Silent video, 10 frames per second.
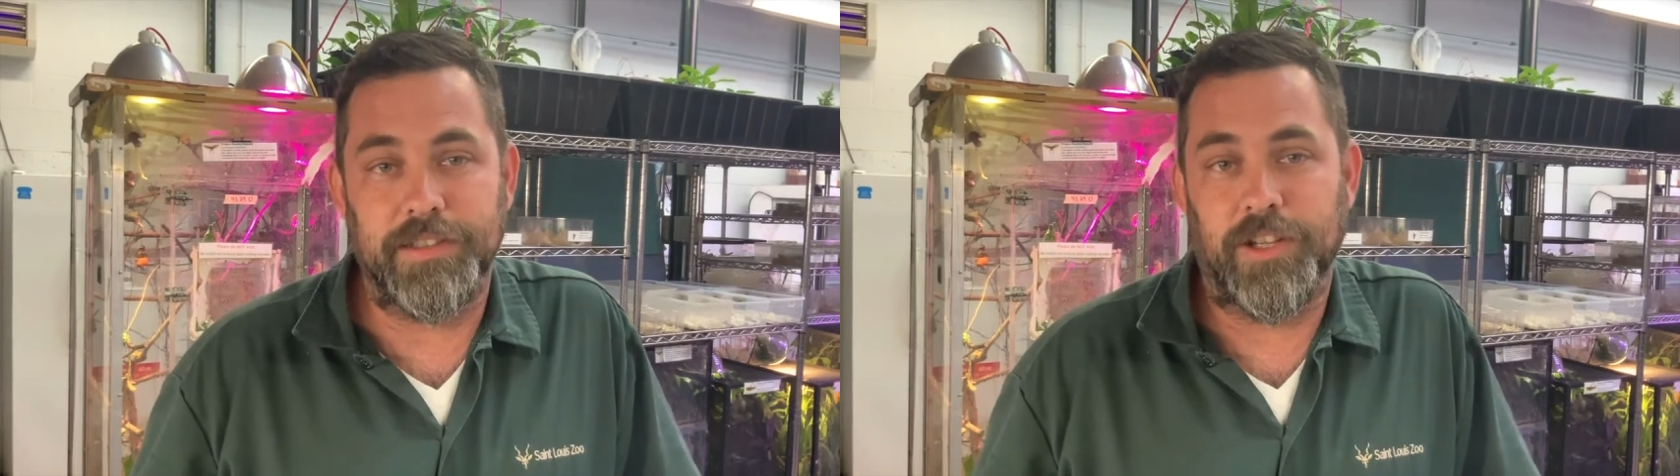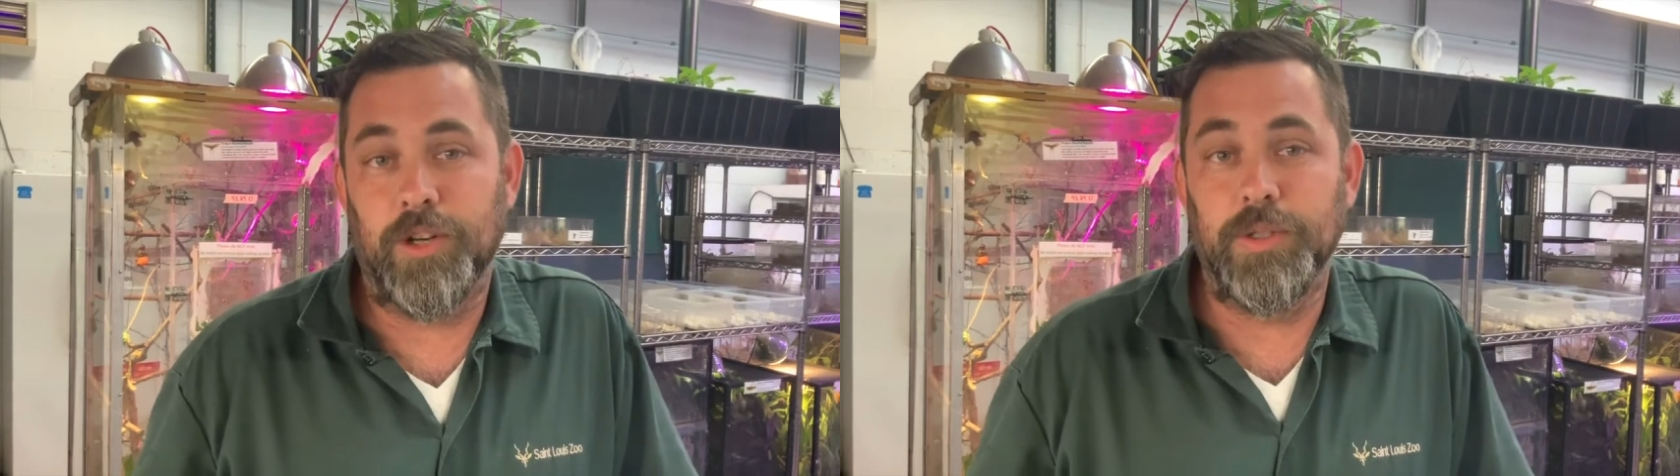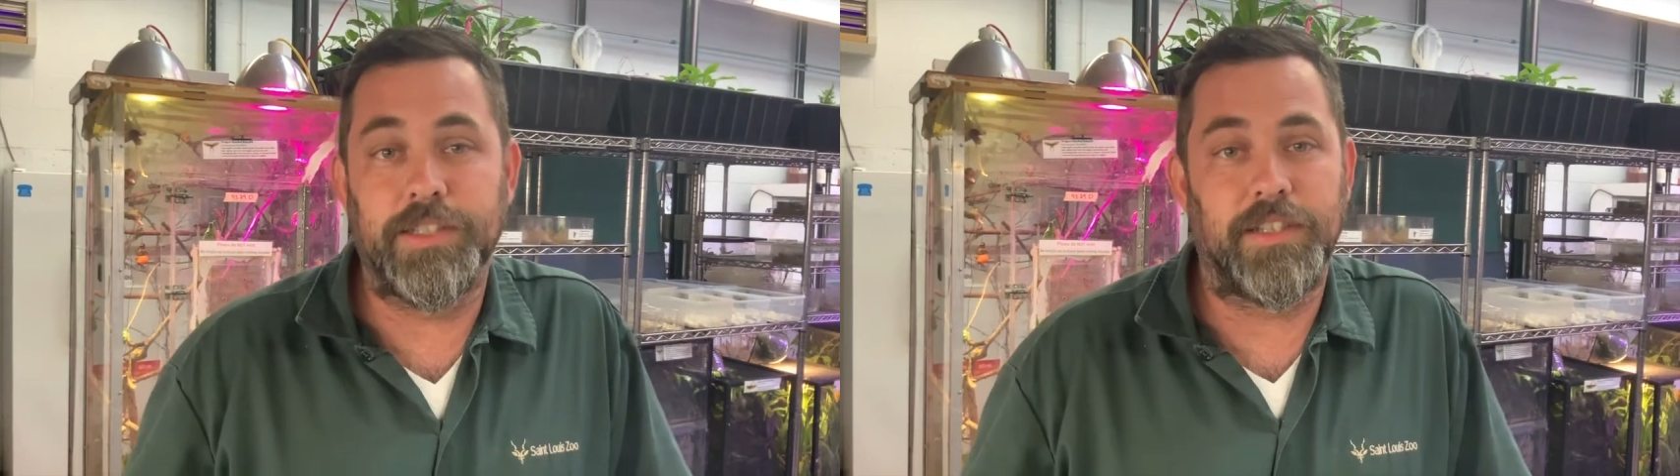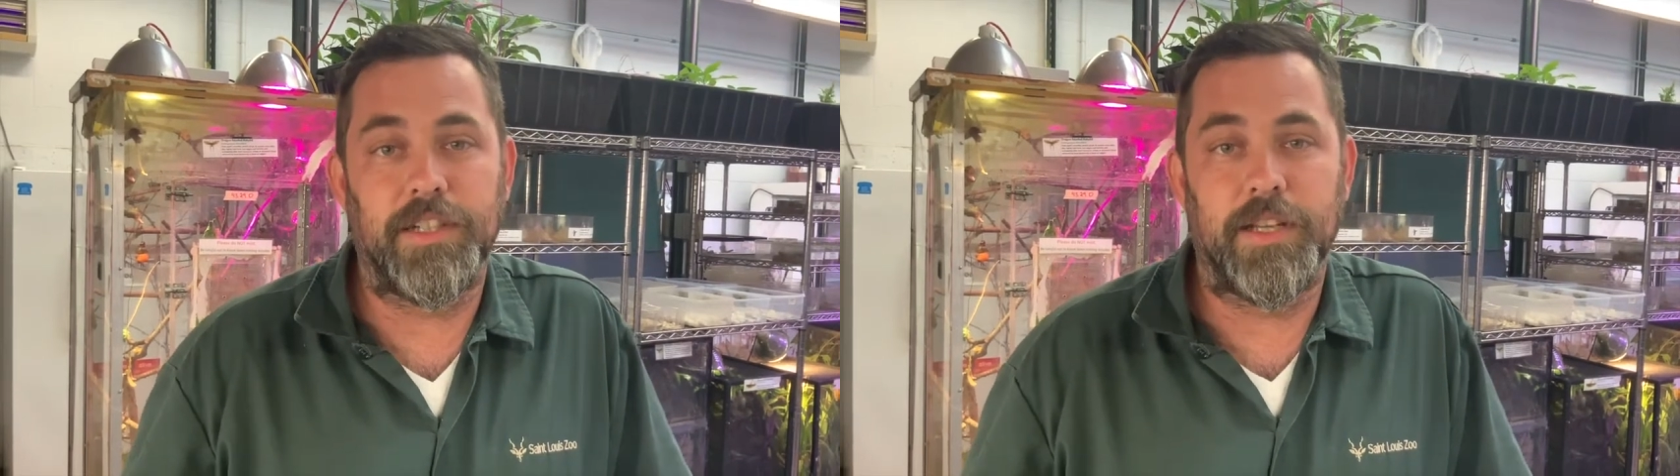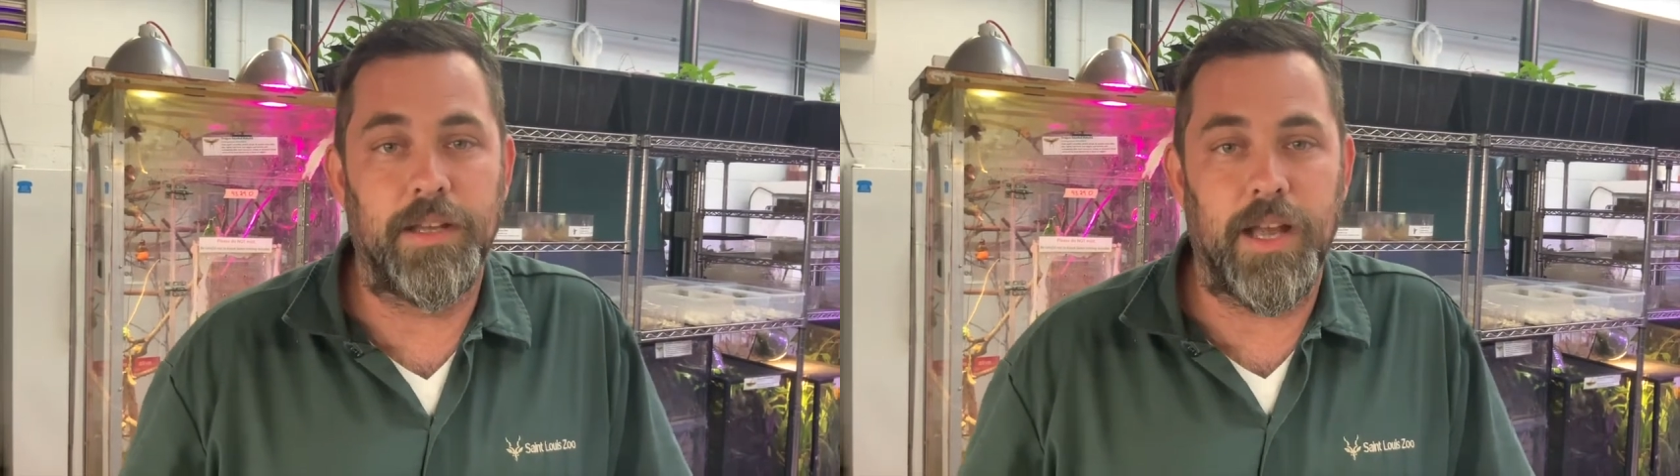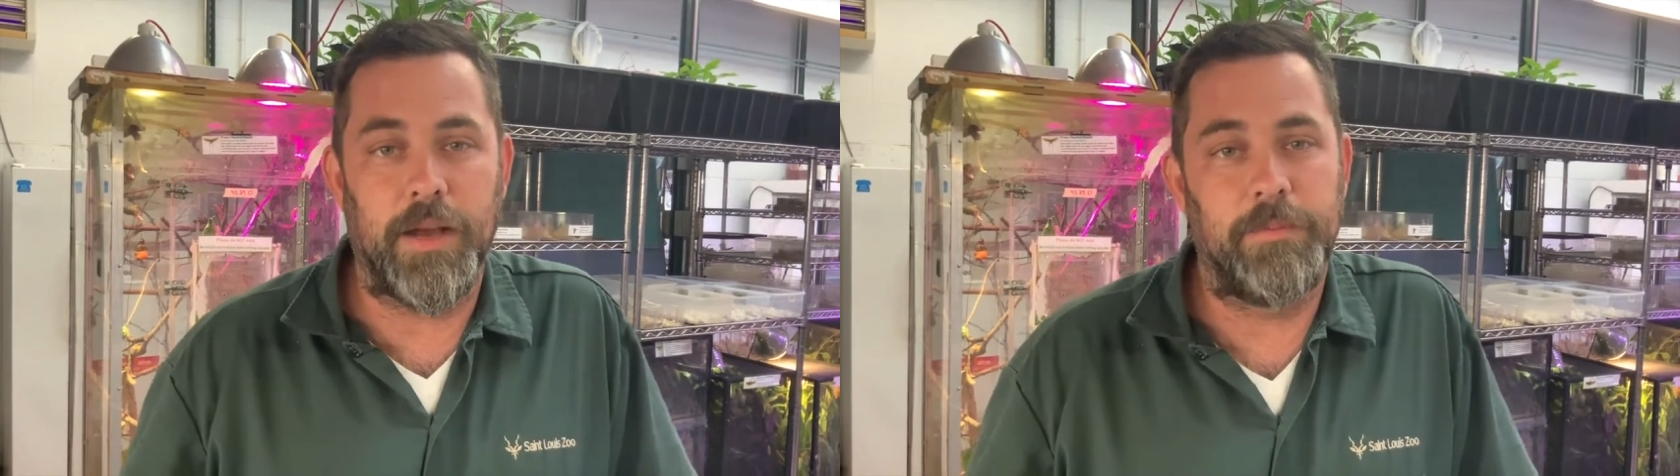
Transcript: is always going to